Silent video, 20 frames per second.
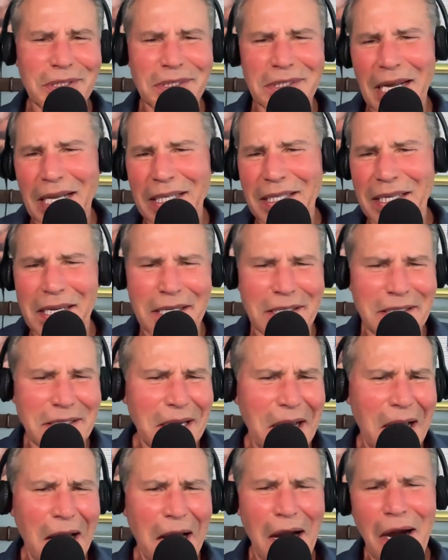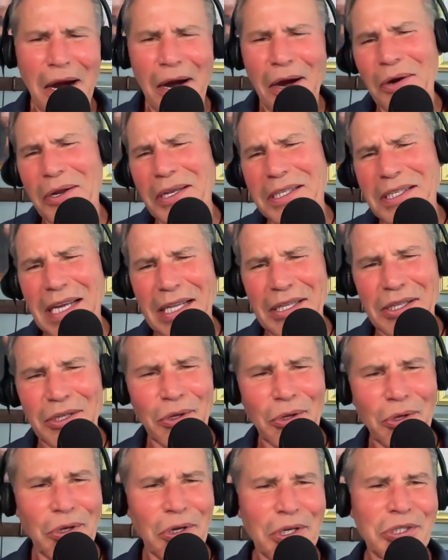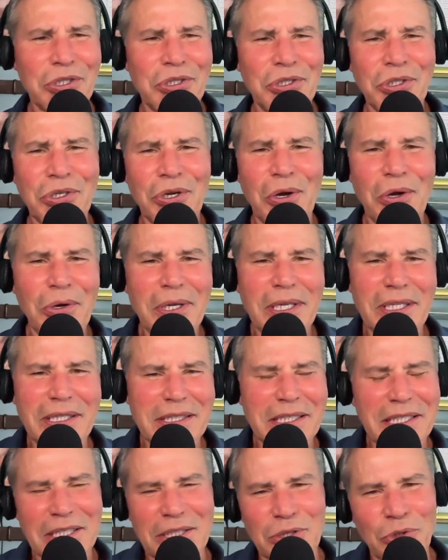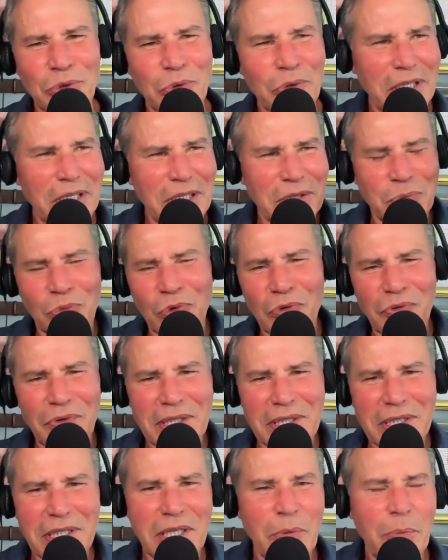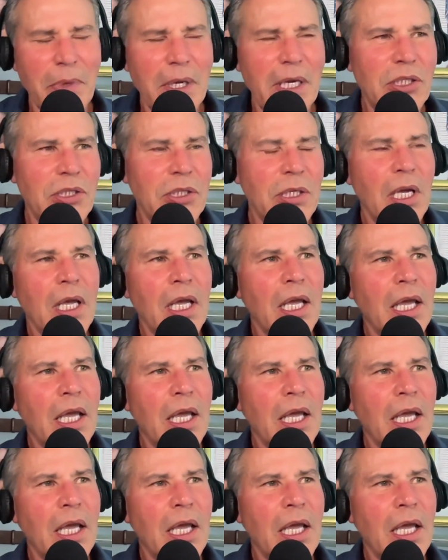he's got the guitar, he's got the looks, he's doing these movies at the beach.